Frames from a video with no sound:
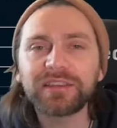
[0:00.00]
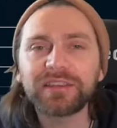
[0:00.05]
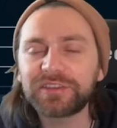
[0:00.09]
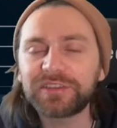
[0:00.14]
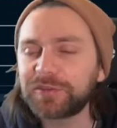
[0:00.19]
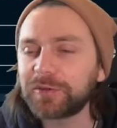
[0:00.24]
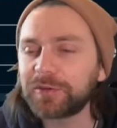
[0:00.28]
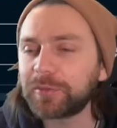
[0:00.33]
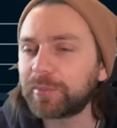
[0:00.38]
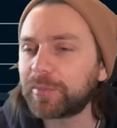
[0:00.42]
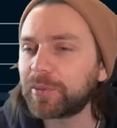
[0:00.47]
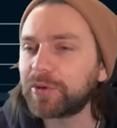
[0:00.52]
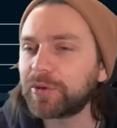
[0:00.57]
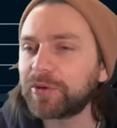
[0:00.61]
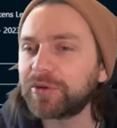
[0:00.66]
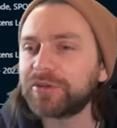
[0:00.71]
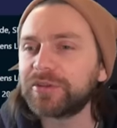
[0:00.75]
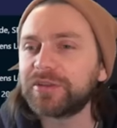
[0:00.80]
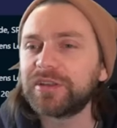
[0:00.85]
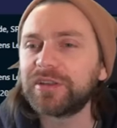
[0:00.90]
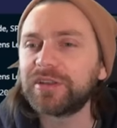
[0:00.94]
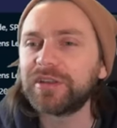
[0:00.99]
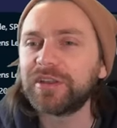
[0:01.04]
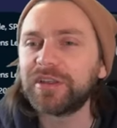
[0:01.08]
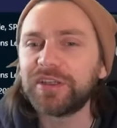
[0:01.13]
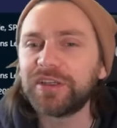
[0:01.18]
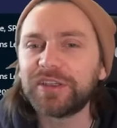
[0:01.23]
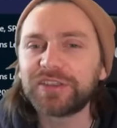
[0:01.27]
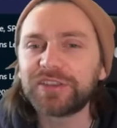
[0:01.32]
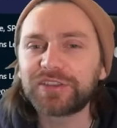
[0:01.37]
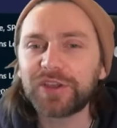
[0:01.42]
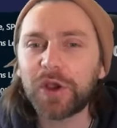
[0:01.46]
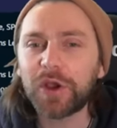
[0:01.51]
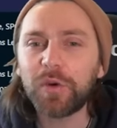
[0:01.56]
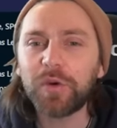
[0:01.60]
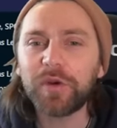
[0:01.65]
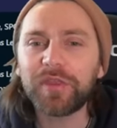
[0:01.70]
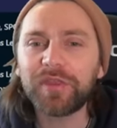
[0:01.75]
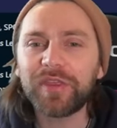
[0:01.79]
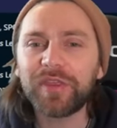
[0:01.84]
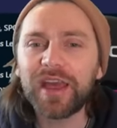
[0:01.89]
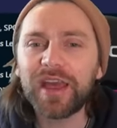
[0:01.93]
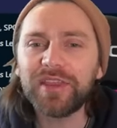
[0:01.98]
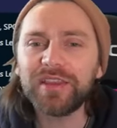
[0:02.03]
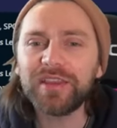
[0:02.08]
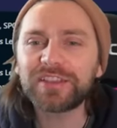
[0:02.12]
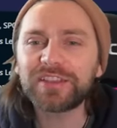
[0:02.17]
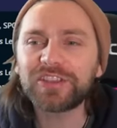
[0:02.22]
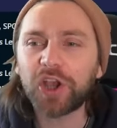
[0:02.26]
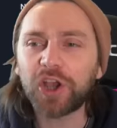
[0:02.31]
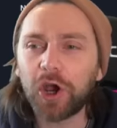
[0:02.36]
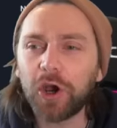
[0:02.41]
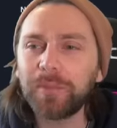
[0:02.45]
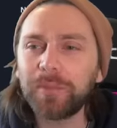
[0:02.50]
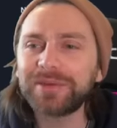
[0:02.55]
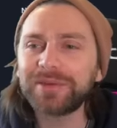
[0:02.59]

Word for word: It's football. So they're the top